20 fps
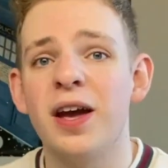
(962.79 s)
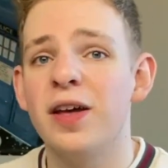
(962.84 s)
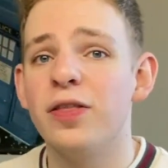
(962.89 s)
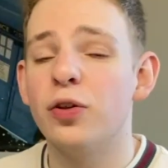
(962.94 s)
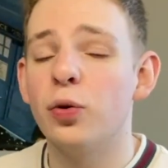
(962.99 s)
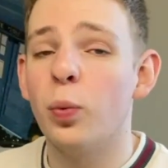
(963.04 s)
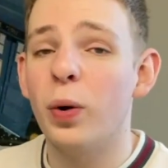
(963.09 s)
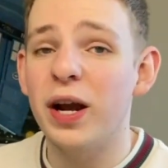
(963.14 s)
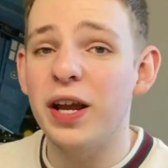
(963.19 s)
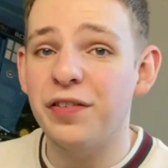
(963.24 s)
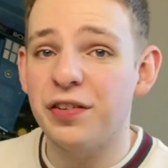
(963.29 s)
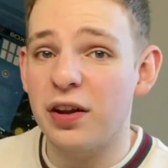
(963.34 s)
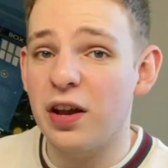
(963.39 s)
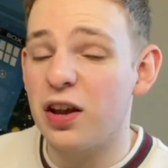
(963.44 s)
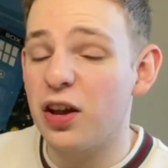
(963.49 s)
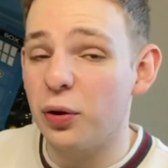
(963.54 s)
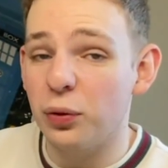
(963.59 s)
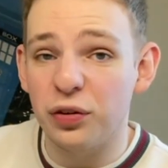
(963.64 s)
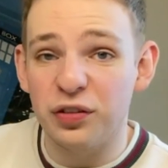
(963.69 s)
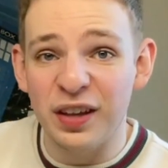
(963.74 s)
The ways it could
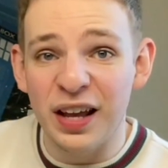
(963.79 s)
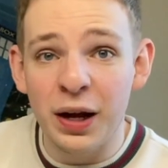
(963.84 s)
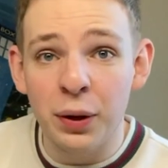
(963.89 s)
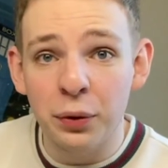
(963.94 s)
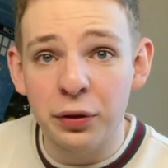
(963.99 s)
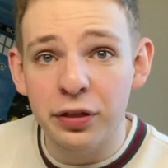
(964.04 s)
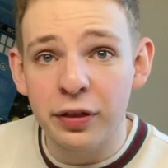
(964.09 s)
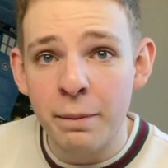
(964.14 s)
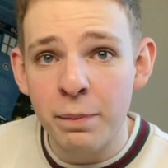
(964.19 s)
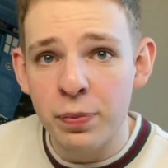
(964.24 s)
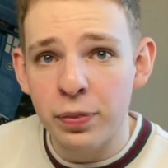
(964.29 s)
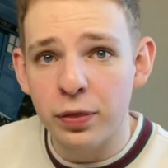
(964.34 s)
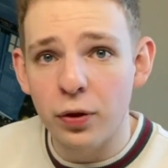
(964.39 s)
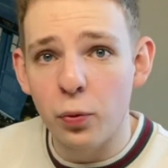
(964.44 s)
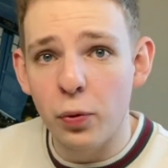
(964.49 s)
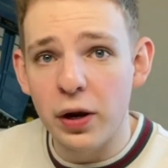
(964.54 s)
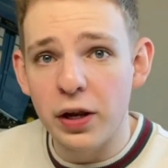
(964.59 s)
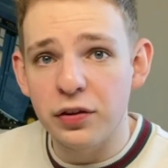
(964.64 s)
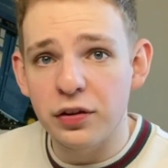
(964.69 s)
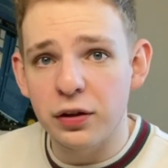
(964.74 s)
go south, the
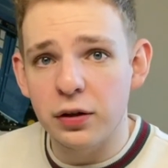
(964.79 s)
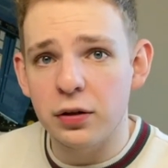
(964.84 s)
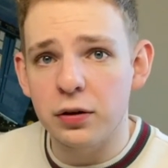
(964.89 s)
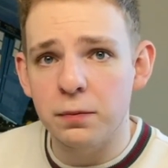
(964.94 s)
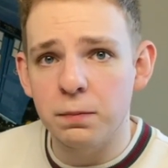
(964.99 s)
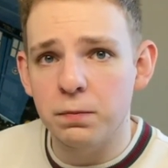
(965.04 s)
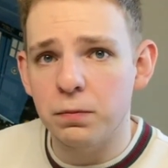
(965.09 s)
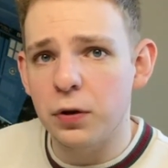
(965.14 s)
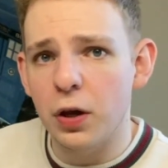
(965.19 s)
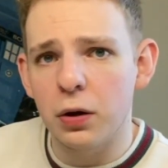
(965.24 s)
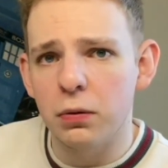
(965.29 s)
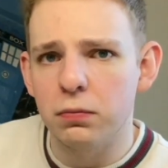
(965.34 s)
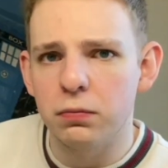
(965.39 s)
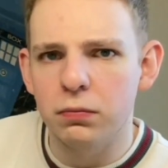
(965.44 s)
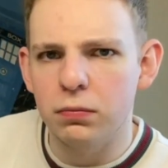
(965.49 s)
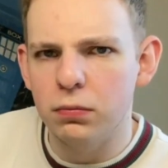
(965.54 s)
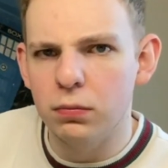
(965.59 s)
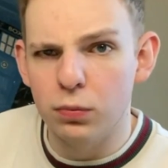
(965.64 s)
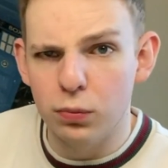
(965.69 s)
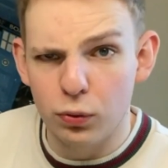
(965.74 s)
ways it could go
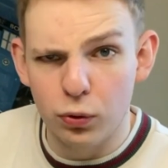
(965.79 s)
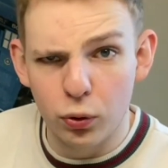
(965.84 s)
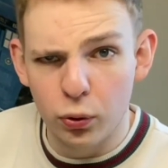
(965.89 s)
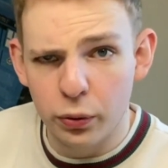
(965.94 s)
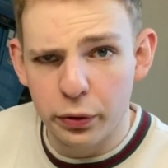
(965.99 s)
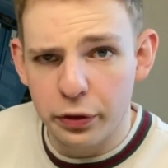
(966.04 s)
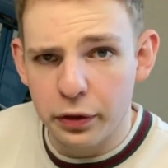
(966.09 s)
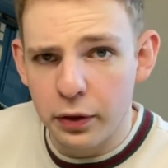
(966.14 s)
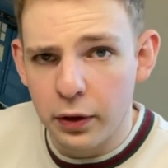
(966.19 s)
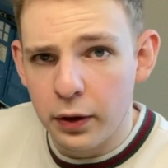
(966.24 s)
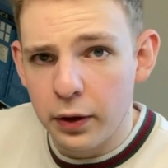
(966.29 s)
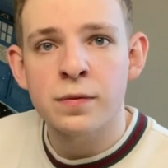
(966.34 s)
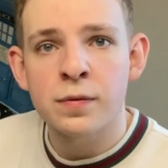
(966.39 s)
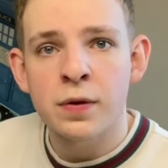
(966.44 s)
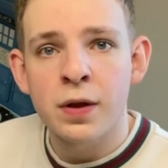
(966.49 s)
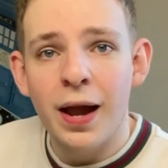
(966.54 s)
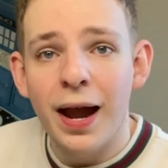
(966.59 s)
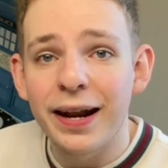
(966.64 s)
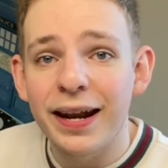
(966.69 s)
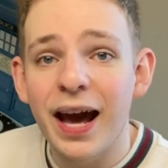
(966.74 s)
north,
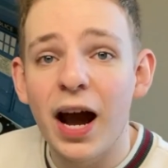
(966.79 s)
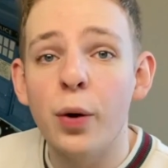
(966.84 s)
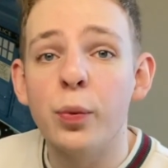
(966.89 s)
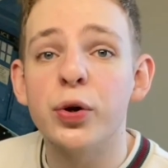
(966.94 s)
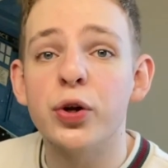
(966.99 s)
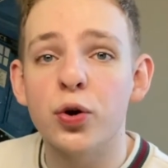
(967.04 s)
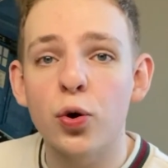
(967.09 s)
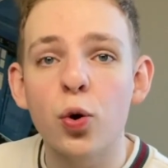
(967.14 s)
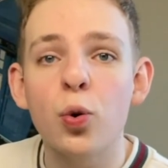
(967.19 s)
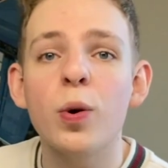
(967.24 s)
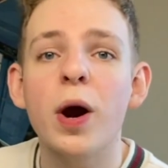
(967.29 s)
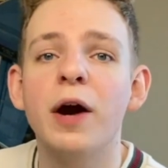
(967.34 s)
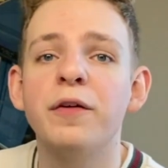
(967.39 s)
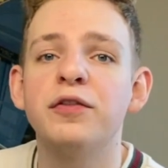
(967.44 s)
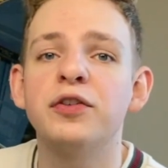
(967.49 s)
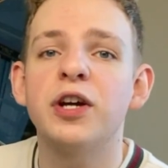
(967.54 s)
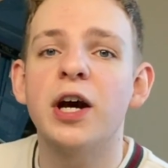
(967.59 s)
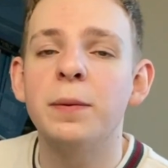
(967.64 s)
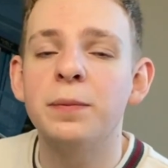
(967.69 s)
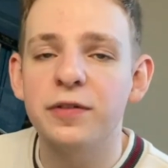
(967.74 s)
and how we all have
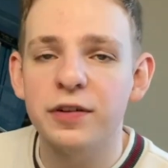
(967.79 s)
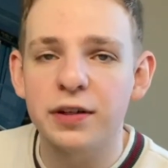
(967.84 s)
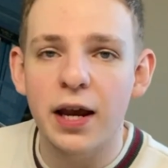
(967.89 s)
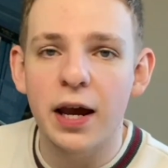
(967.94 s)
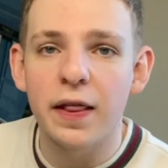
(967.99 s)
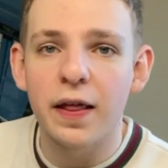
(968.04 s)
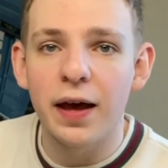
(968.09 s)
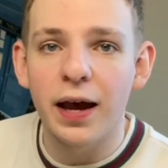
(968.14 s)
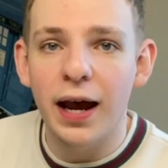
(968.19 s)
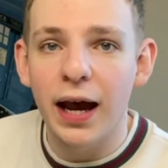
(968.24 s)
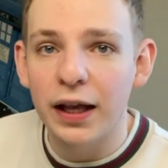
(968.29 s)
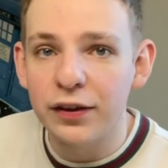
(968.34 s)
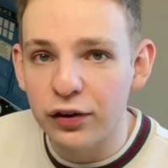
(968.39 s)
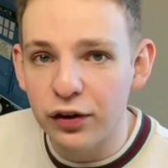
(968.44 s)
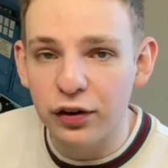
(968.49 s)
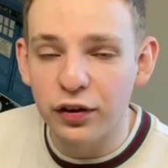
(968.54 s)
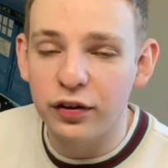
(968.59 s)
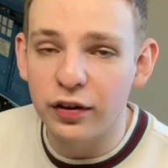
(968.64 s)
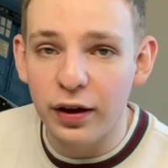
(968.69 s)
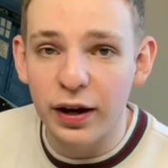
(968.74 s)
to come together as a
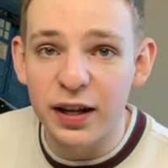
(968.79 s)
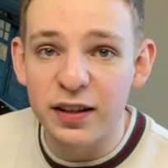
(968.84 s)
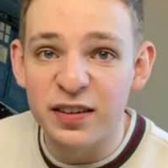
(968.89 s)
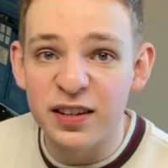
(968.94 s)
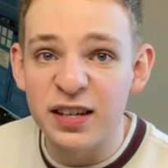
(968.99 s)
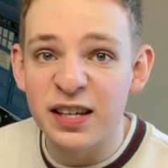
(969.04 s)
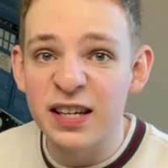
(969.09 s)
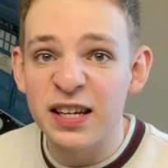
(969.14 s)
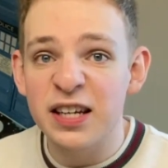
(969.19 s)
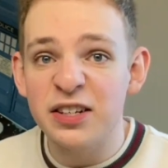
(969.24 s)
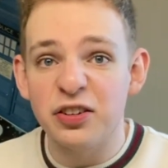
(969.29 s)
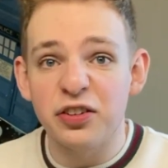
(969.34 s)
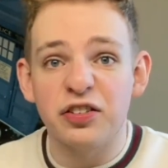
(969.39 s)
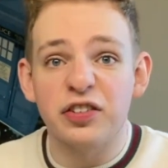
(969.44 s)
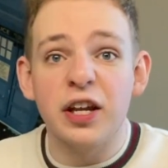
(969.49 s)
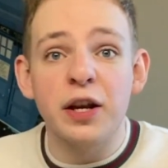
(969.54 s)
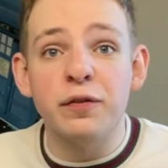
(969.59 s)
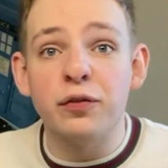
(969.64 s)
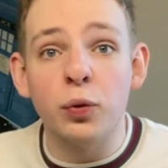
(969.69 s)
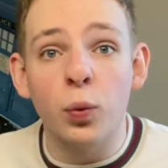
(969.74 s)
society to
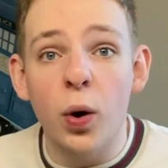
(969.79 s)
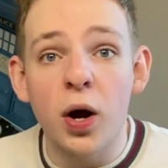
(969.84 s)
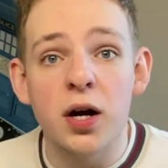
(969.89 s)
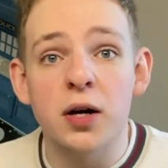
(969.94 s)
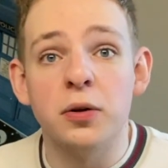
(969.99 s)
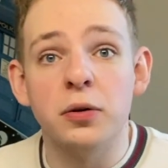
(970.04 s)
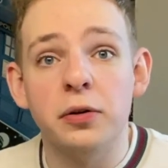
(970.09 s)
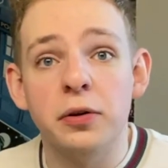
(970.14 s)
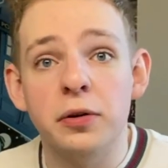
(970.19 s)
save the world.